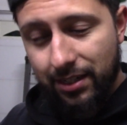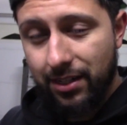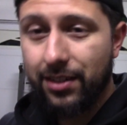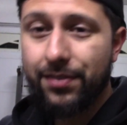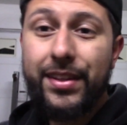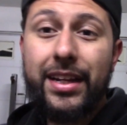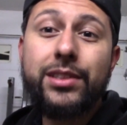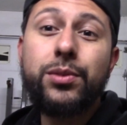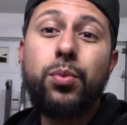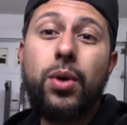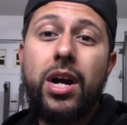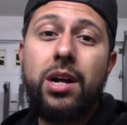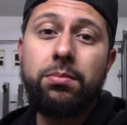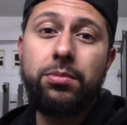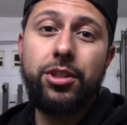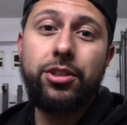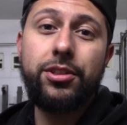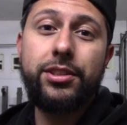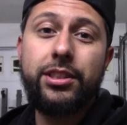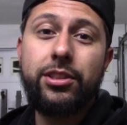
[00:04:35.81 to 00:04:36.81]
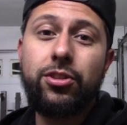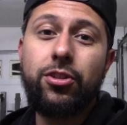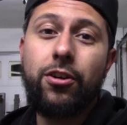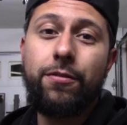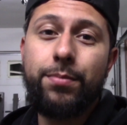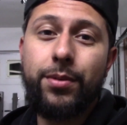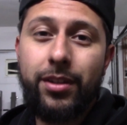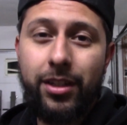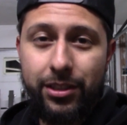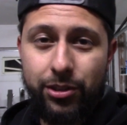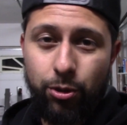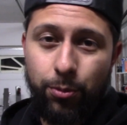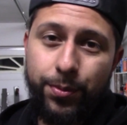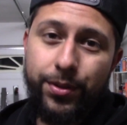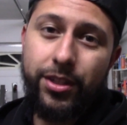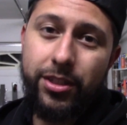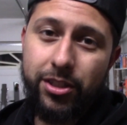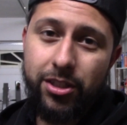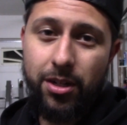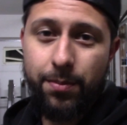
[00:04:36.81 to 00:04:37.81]
that's why I'm a little ticked off. But let's open
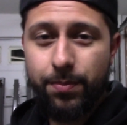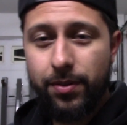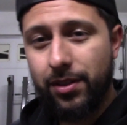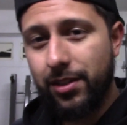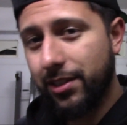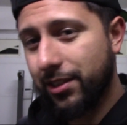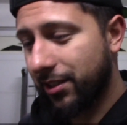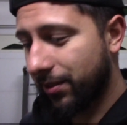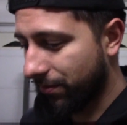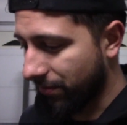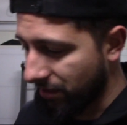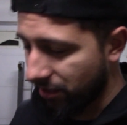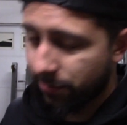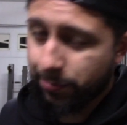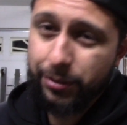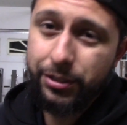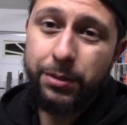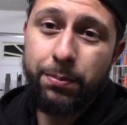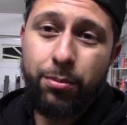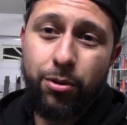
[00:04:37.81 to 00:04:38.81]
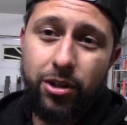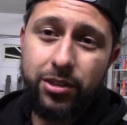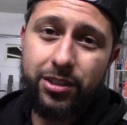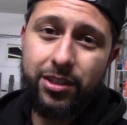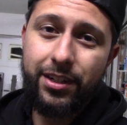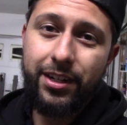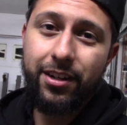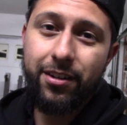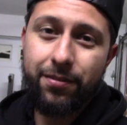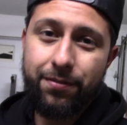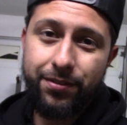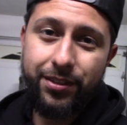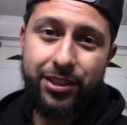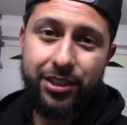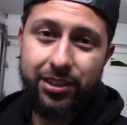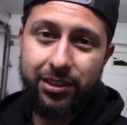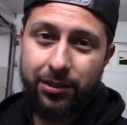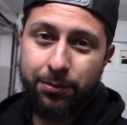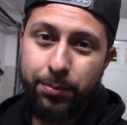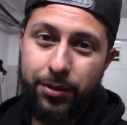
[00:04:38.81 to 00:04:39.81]
this up and let's put some parts on here and
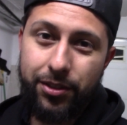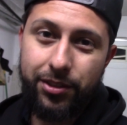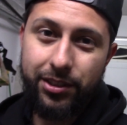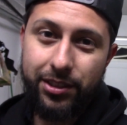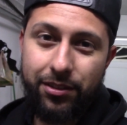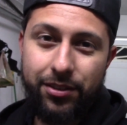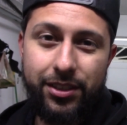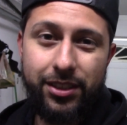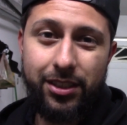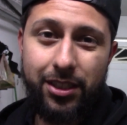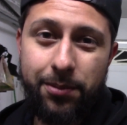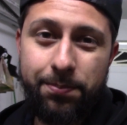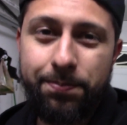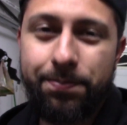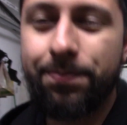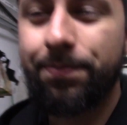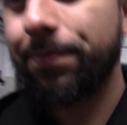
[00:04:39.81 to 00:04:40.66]
finish this build series up.